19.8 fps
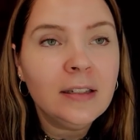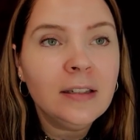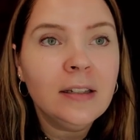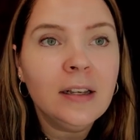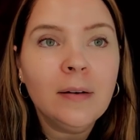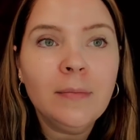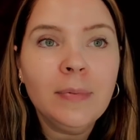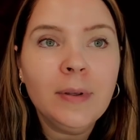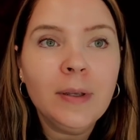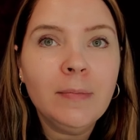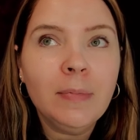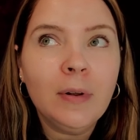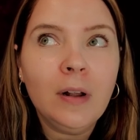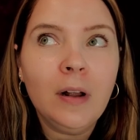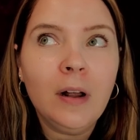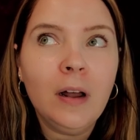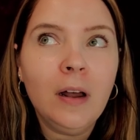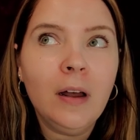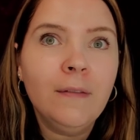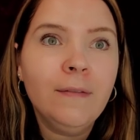Some
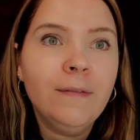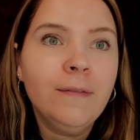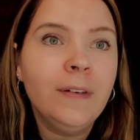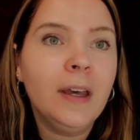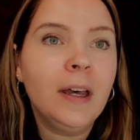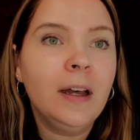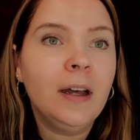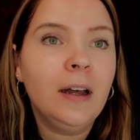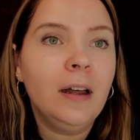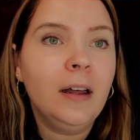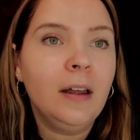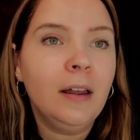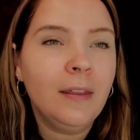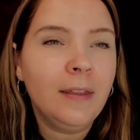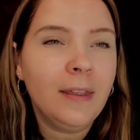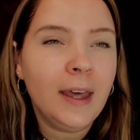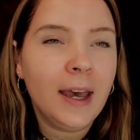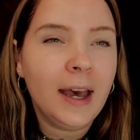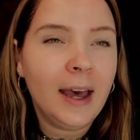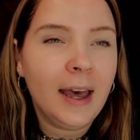people feel
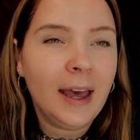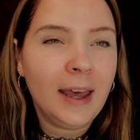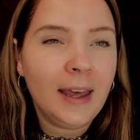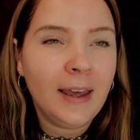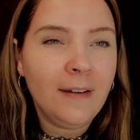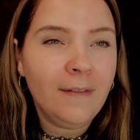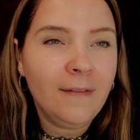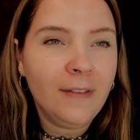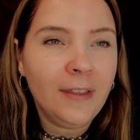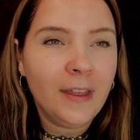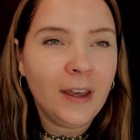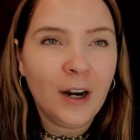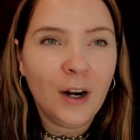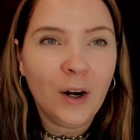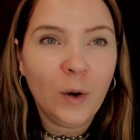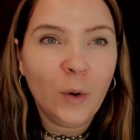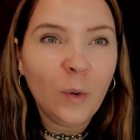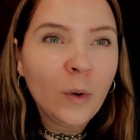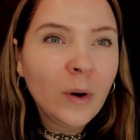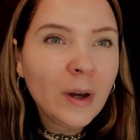that if
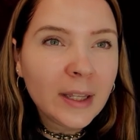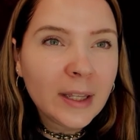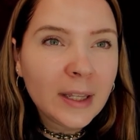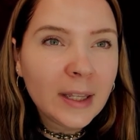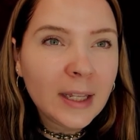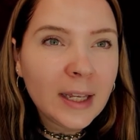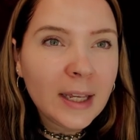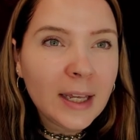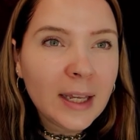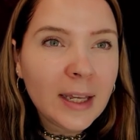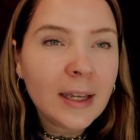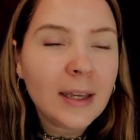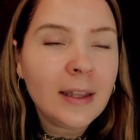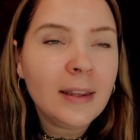they're oily,